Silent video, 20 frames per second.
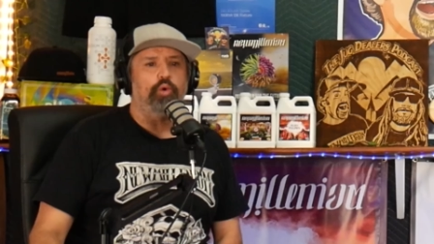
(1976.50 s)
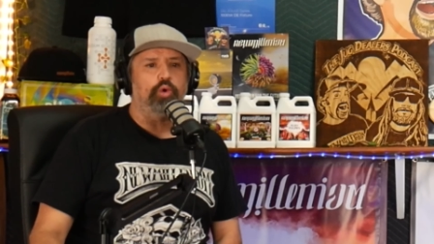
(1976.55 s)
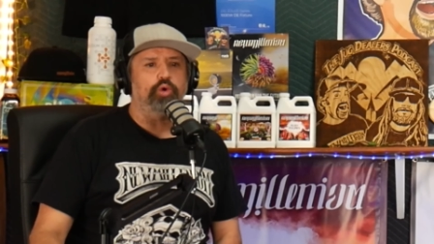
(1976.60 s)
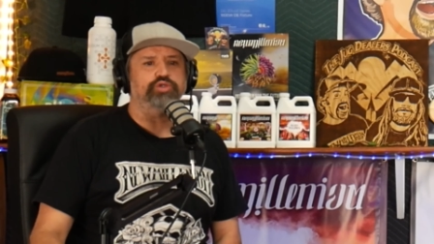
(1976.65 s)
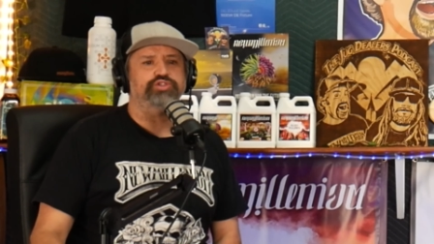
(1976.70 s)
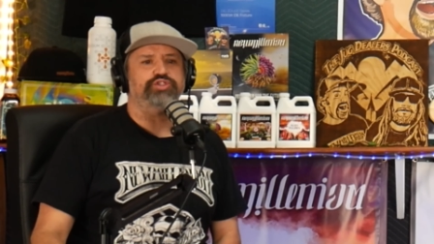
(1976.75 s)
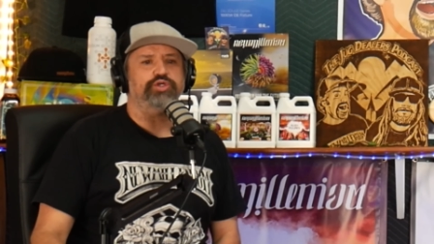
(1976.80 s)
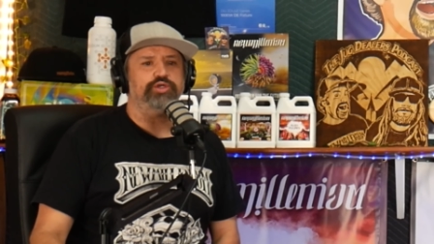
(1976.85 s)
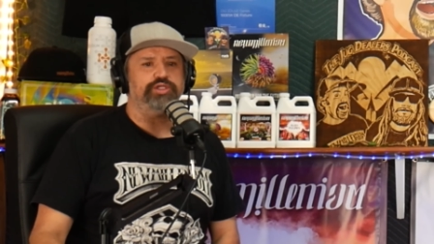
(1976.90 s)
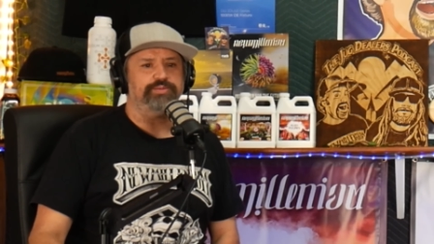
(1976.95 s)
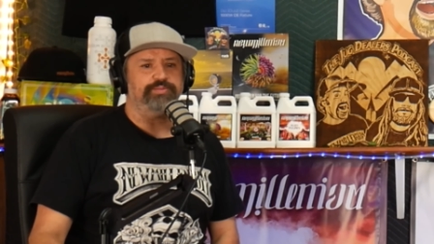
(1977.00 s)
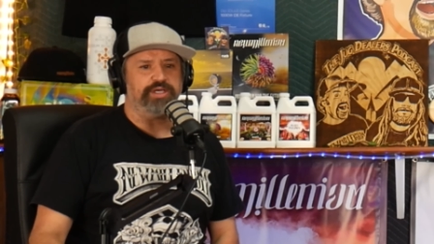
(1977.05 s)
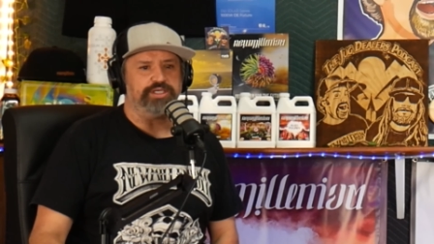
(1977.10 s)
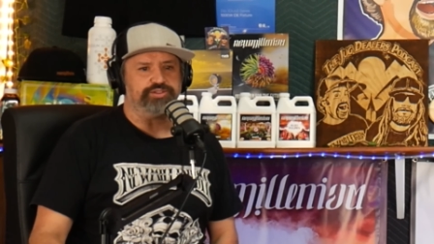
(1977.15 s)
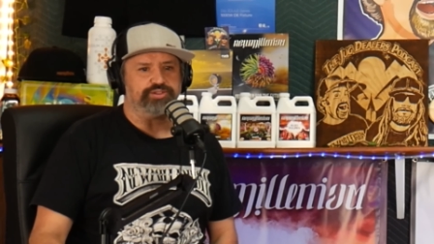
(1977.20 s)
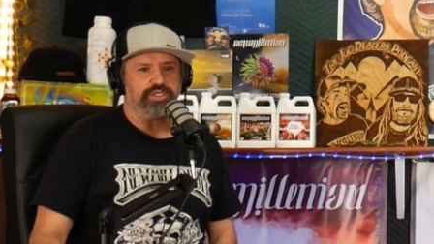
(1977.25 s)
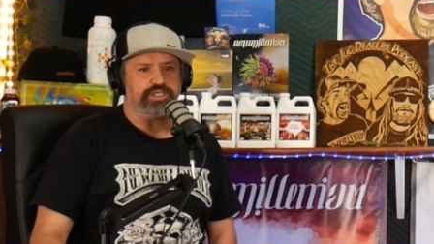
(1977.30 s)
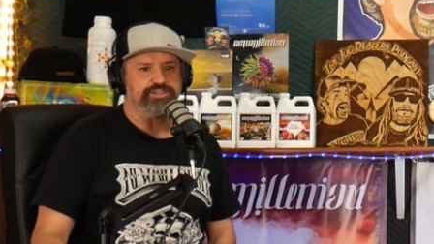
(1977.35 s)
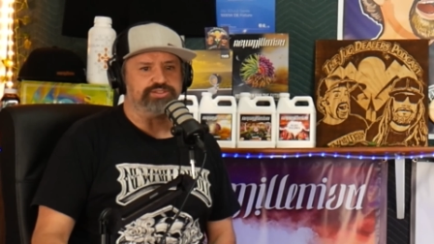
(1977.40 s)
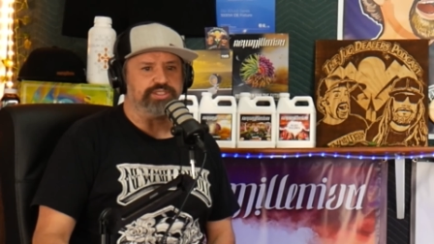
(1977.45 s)
sodium
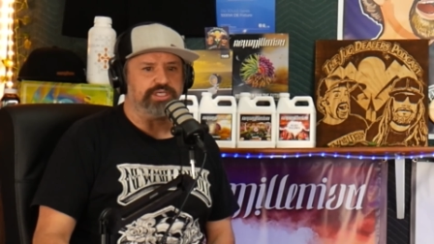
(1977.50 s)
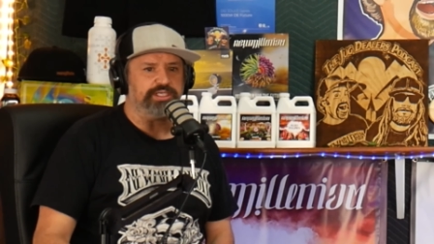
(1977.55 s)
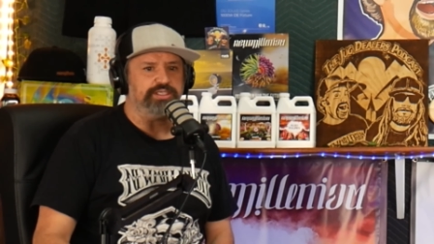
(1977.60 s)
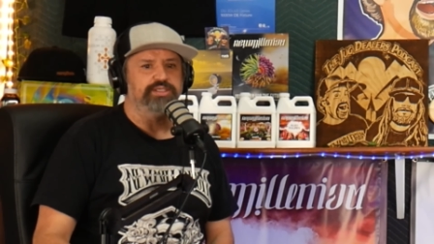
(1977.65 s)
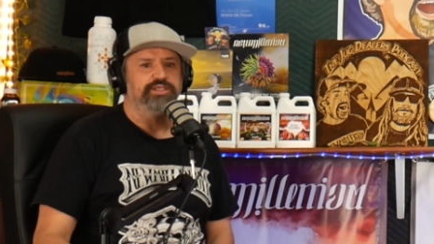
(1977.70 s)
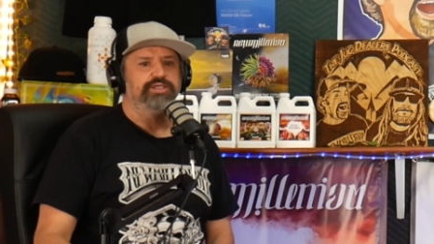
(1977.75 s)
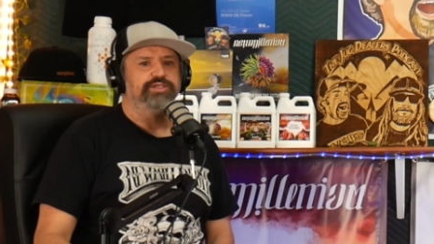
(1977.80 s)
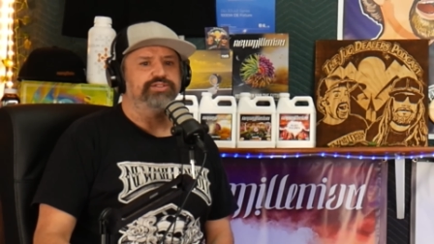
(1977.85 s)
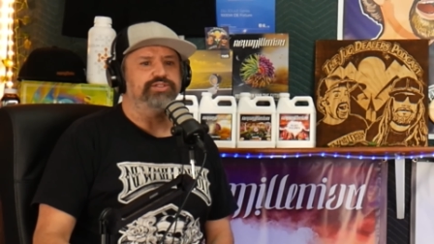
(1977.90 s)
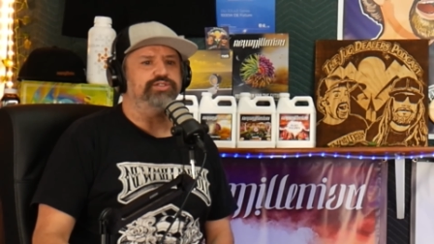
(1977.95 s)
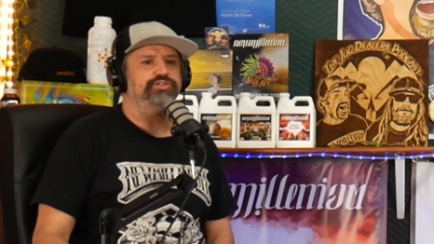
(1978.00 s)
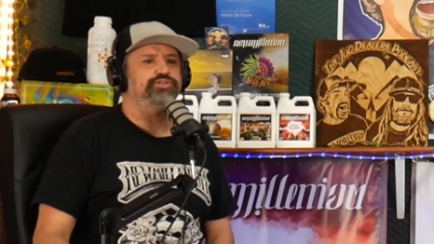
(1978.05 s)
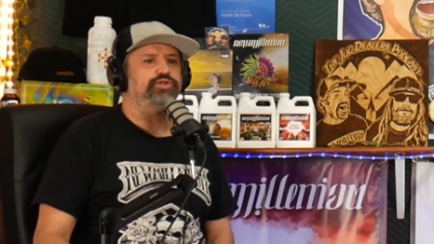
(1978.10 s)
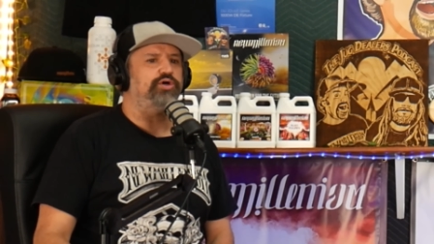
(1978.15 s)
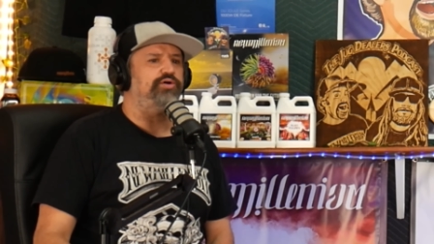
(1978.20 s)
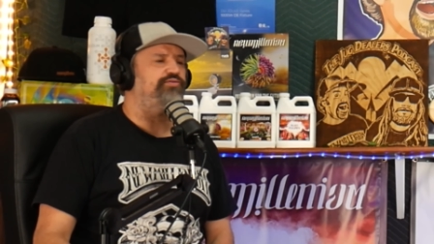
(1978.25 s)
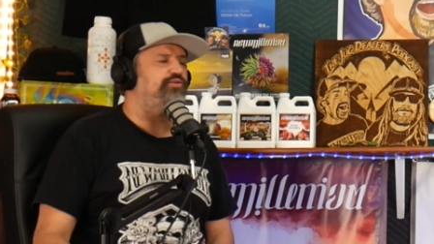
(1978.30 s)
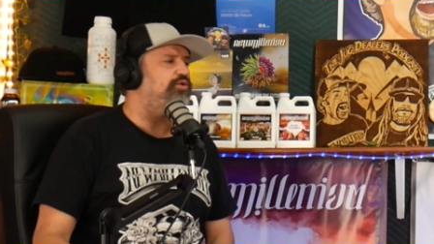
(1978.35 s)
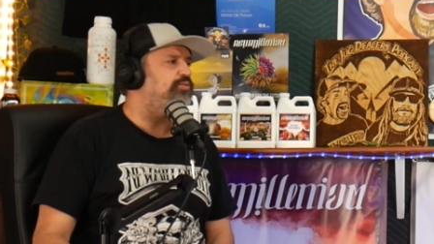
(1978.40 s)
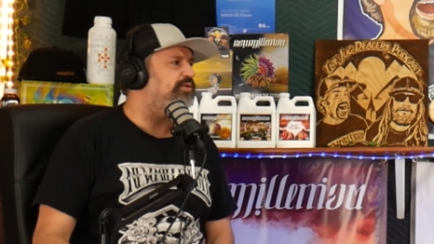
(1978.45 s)
hydroxide to dissolve
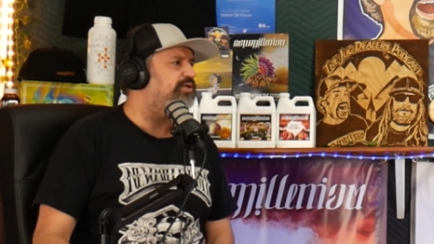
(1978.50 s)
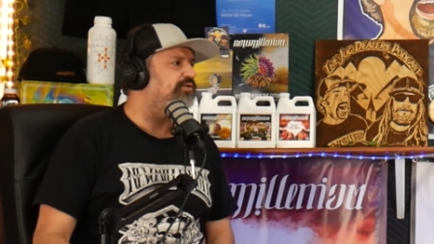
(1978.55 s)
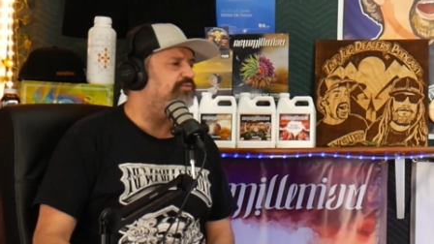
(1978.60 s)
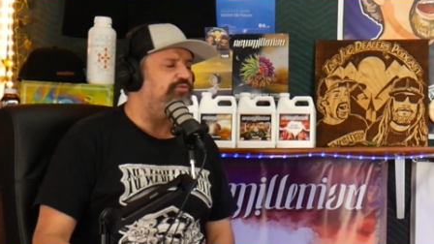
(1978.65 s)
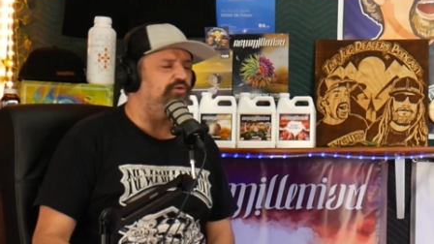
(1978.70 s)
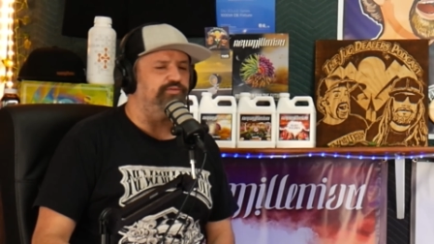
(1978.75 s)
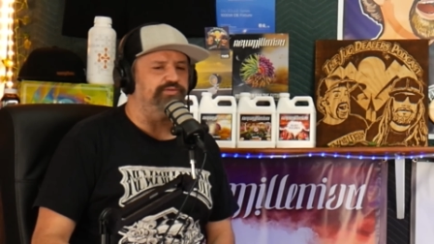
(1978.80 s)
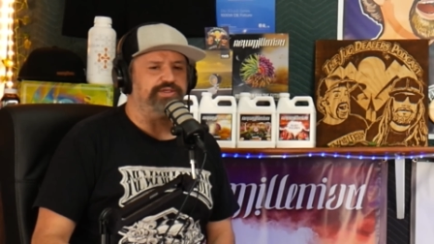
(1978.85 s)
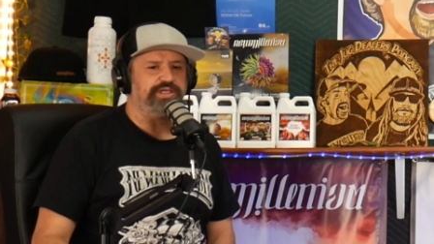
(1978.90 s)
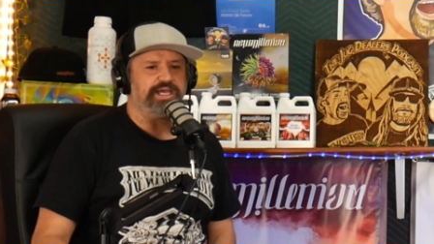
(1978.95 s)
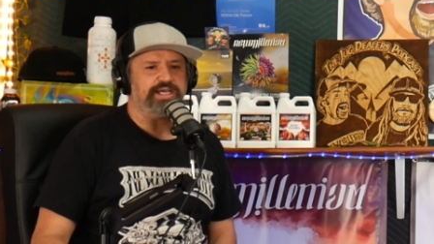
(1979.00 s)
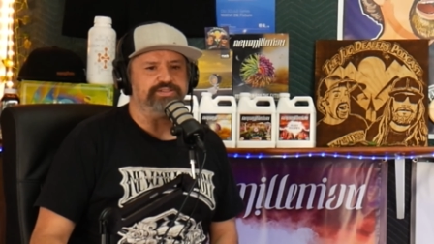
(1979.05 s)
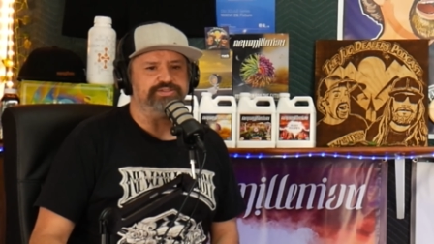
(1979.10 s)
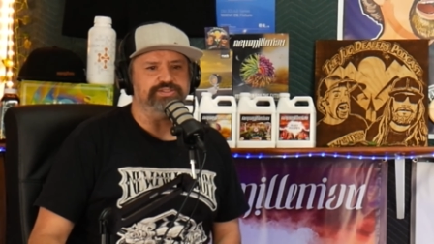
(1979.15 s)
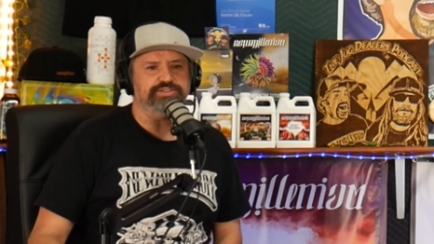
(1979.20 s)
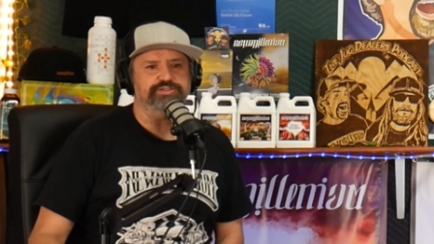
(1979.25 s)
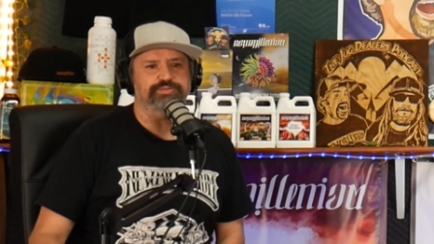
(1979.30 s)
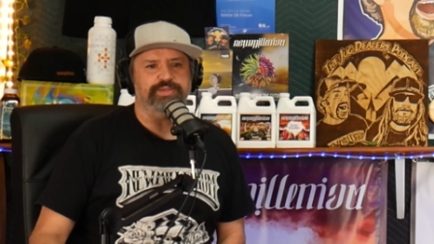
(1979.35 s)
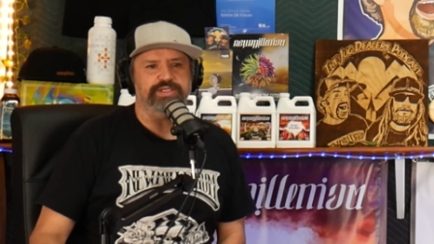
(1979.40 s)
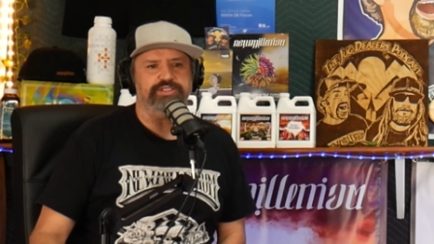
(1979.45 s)
humic and fulvic acids
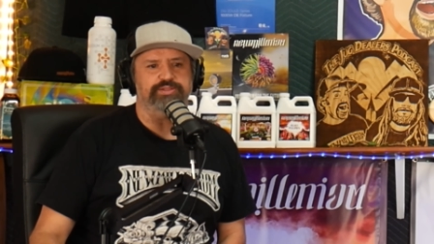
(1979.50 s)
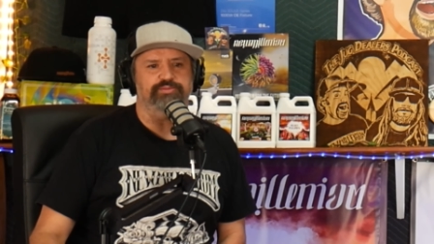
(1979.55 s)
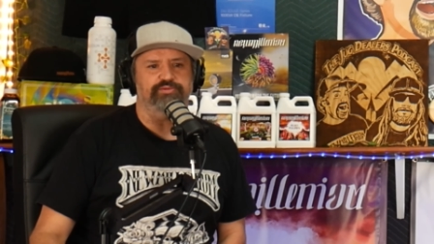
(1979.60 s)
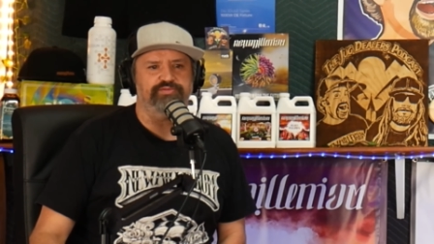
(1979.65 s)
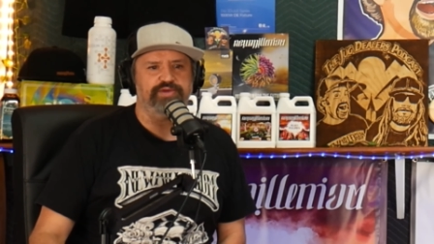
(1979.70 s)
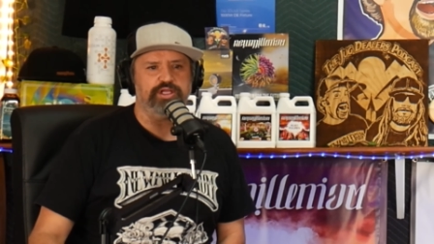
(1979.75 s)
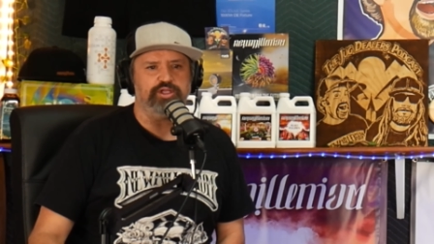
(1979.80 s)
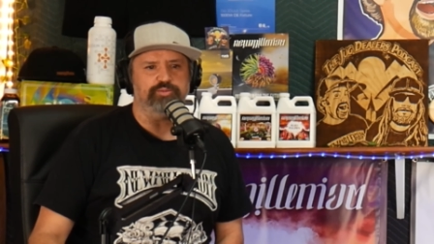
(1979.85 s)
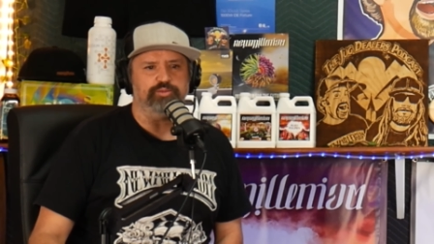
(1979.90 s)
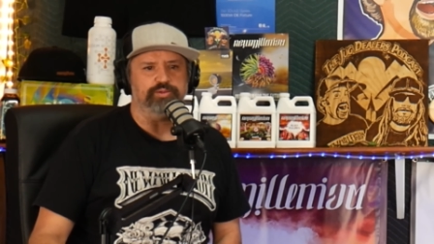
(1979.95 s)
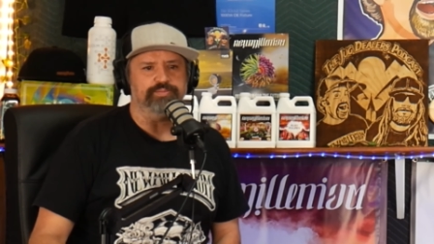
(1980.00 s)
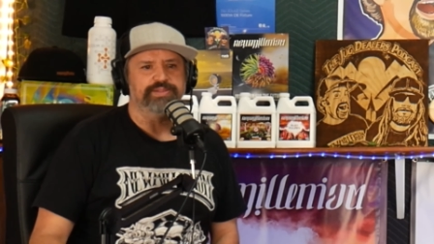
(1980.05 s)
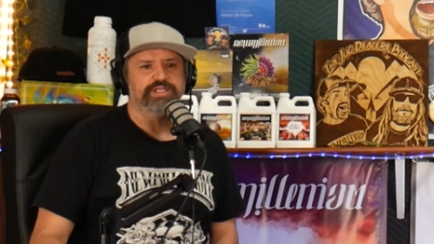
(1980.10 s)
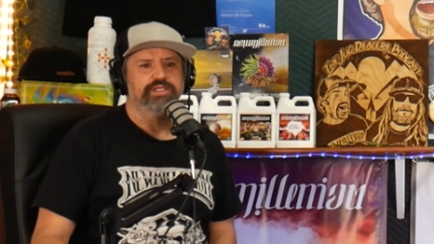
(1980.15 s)
and make them available.